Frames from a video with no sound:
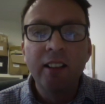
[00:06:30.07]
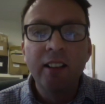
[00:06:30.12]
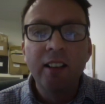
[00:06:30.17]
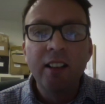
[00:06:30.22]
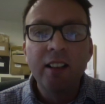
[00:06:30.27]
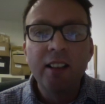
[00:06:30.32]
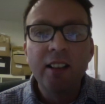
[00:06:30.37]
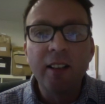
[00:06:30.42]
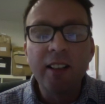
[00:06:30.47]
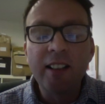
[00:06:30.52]

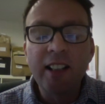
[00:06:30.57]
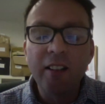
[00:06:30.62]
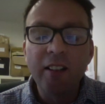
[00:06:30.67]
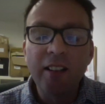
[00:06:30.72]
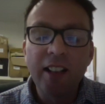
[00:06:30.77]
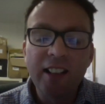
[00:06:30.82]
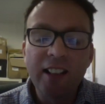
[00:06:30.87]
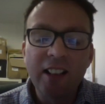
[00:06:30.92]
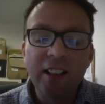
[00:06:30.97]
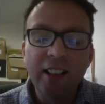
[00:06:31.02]
Yes. So it sounds
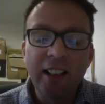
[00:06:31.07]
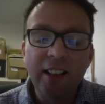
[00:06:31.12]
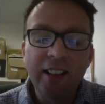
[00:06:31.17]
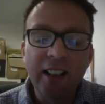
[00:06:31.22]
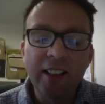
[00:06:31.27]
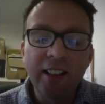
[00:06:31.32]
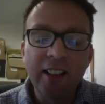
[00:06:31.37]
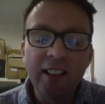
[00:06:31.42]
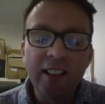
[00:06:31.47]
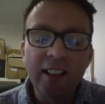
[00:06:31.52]
it
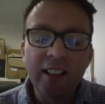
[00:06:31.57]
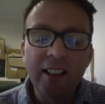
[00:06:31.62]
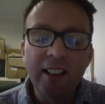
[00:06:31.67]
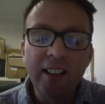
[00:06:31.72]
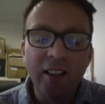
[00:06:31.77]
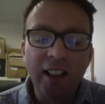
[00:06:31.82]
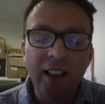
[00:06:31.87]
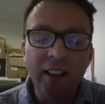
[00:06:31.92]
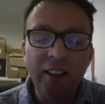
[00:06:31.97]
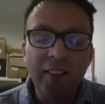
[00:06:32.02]
sounds a little bit
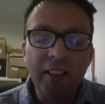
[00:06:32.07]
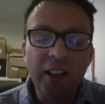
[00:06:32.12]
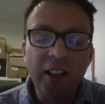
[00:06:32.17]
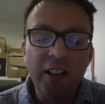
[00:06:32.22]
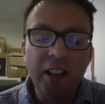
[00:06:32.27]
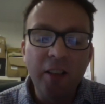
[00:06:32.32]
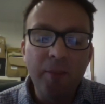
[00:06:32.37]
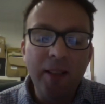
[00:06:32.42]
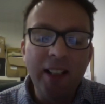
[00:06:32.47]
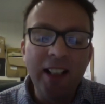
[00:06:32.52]
like
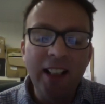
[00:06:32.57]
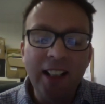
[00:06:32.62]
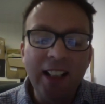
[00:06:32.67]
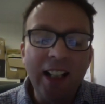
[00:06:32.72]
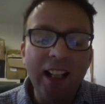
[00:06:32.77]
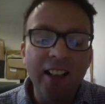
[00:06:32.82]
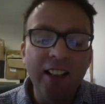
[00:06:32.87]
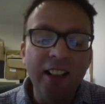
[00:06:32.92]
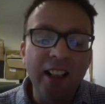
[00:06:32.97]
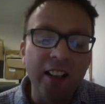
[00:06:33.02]
you've been
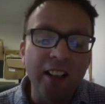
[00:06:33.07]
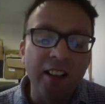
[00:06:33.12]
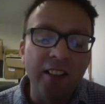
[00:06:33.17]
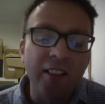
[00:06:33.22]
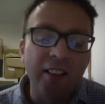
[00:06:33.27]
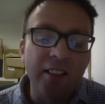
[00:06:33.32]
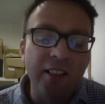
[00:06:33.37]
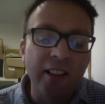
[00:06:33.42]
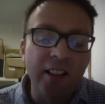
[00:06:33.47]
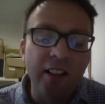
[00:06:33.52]
you know
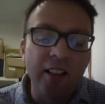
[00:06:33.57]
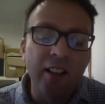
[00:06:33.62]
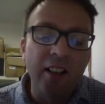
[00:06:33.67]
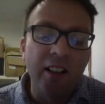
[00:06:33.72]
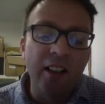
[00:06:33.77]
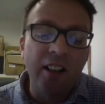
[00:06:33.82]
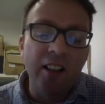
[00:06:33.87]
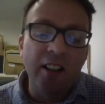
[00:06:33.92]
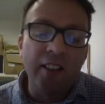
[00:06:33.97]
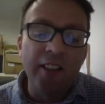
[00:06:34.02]
uh,
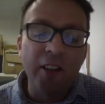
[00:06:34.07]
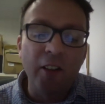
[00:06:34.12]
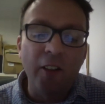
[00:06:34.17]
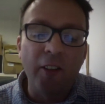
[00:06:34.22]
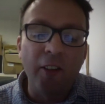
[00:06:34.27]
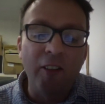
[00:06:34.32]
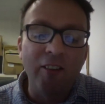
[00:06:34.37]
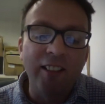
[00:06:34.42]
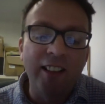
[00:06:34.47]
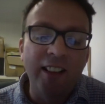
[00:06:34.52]
yes. the
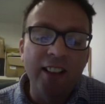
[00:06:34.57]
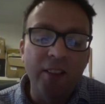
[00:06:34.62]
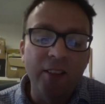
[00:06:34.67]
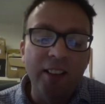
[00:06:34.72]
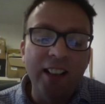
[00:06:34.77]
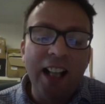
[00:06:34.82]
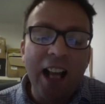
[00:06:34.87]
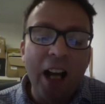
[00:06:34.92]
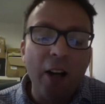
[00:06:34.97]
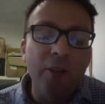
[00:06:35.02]
authorities have
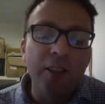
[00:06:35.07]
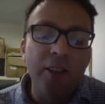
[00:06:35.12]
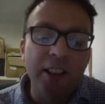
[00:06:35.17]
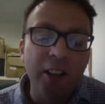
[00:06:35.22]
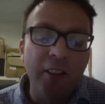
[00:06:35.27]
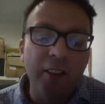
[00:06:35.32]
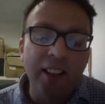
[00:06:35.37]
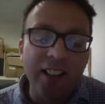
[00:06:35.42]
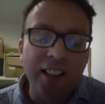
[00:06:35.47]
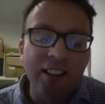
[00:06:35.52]
allowed
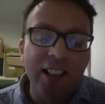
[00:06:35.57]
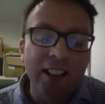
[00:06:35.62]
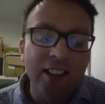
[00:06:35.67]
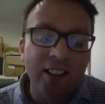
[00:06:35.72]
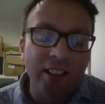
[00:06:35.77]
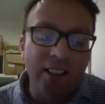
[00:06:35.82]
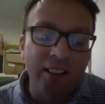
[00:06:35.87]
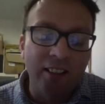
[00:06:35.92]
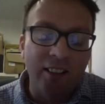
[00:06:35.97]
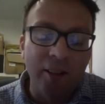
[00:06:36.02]
you this
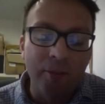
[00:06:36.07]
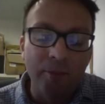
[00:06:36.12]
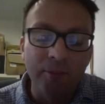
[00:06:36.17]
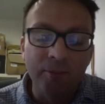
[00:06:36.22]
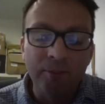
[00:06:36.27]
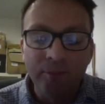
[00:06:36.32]
leisure time.